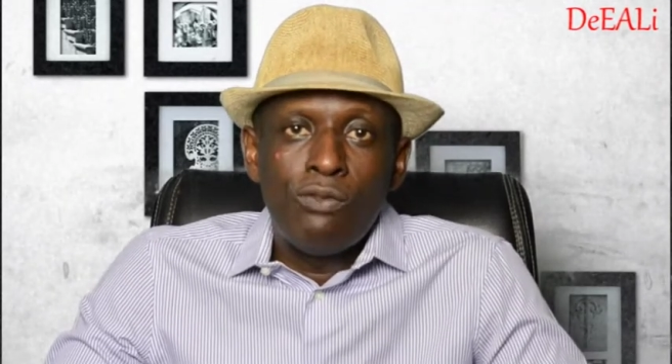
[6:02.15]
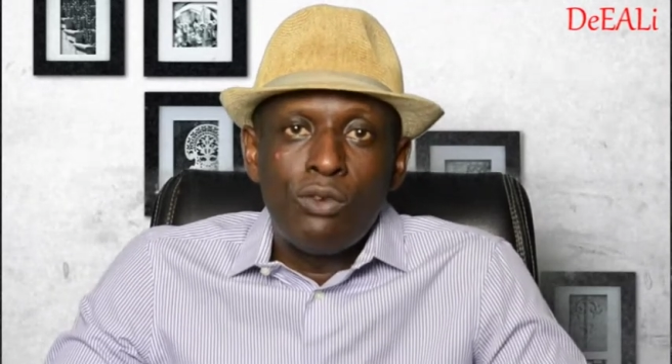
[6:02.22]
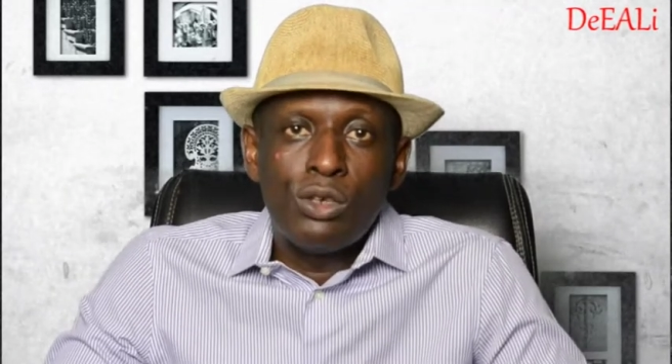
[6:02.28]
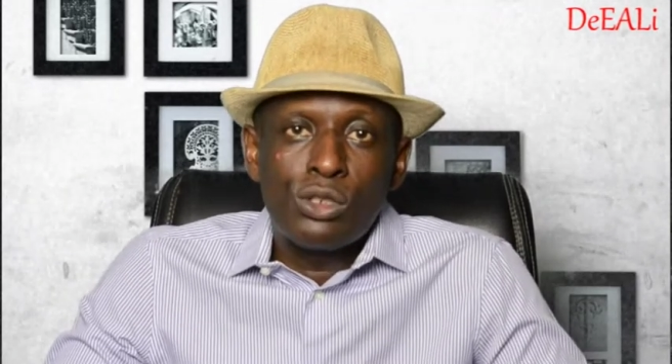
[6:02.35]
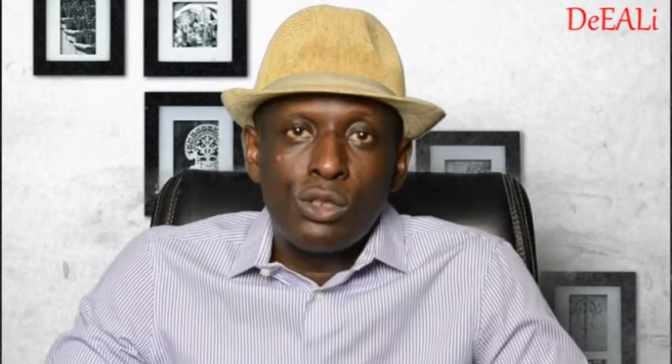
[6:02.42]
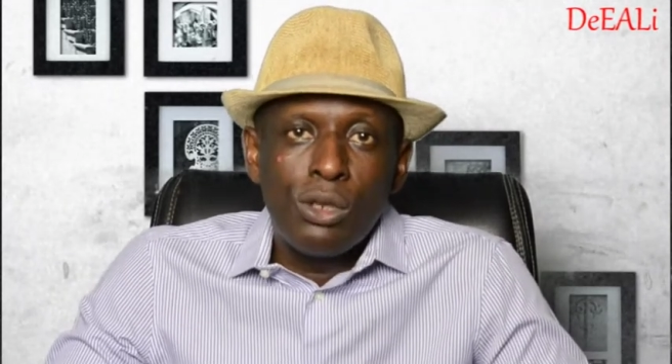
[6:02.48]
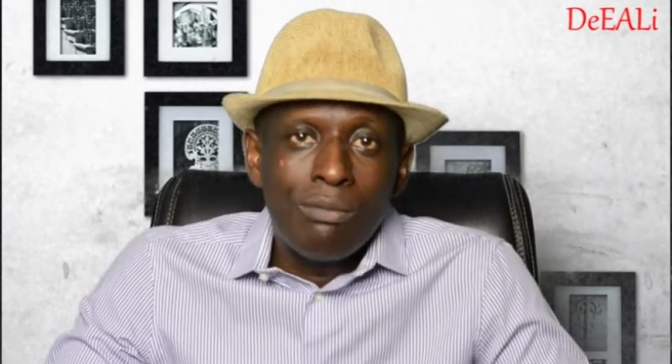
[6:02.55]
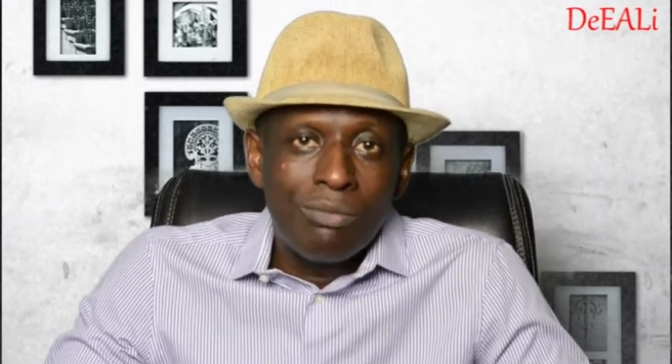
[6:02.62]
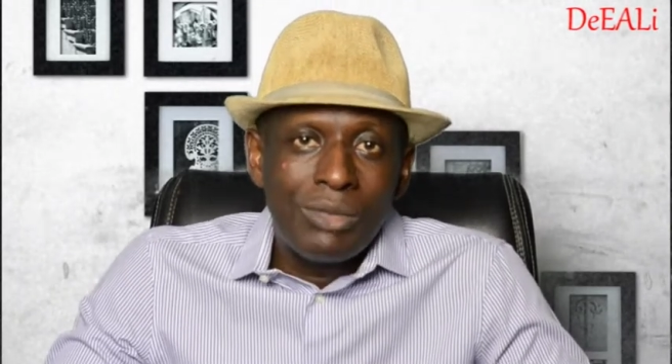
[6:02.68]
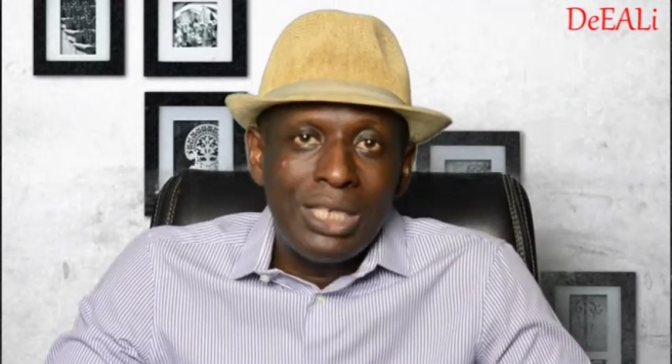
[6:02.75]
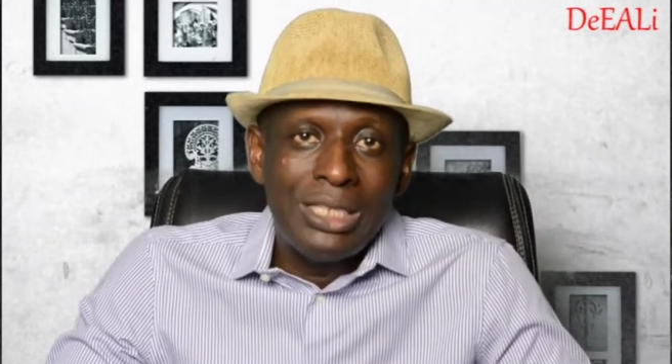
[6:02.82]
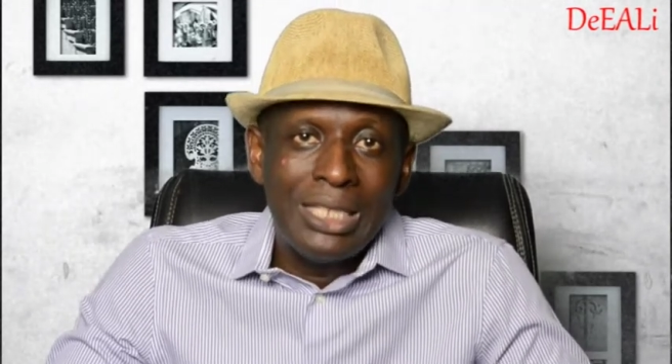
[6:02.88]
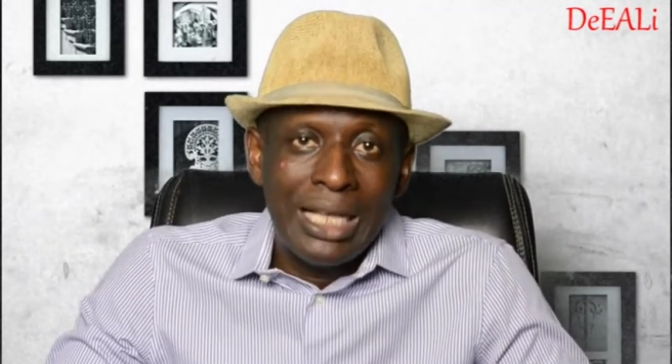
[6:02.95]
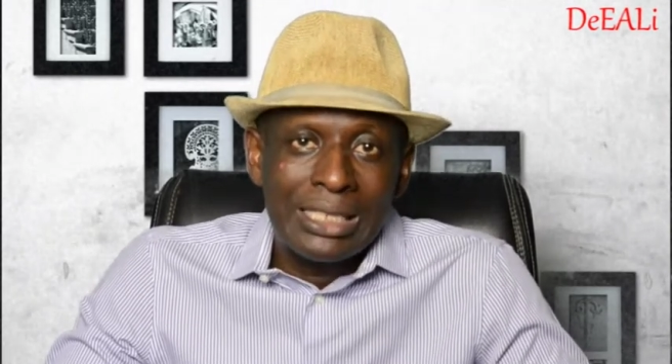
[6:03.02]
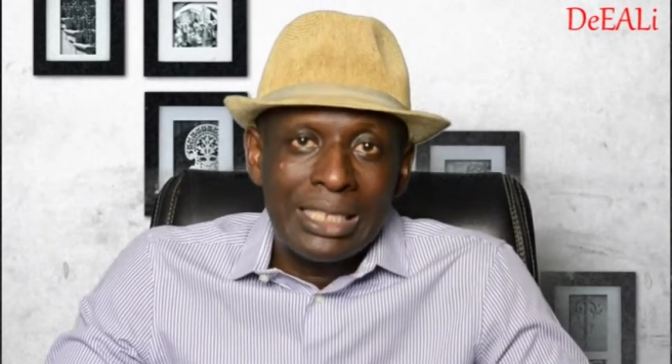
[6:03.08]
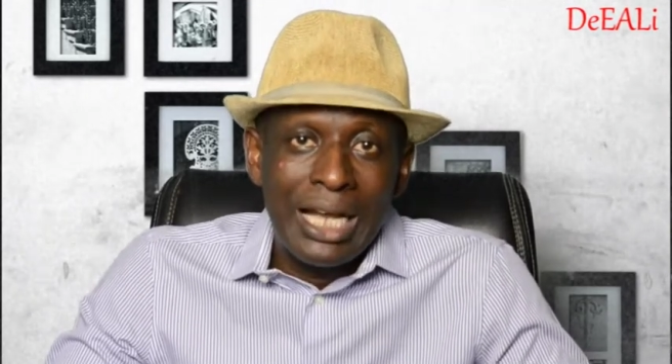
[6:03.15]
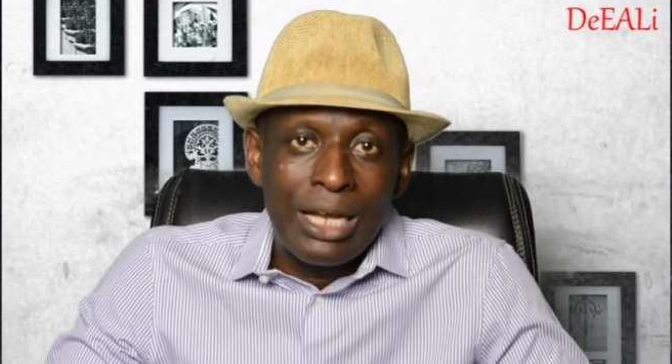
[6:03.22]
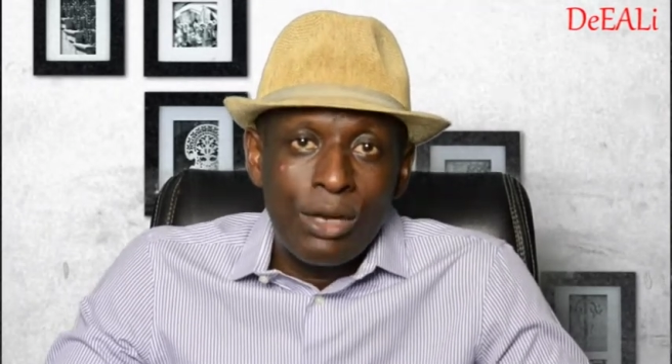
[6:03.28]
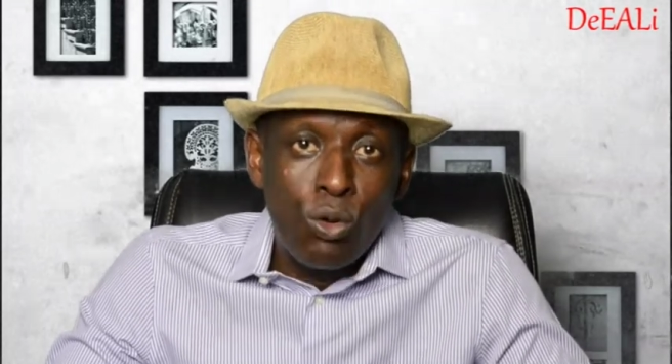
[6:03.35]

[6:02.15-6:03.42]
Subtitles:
for something that can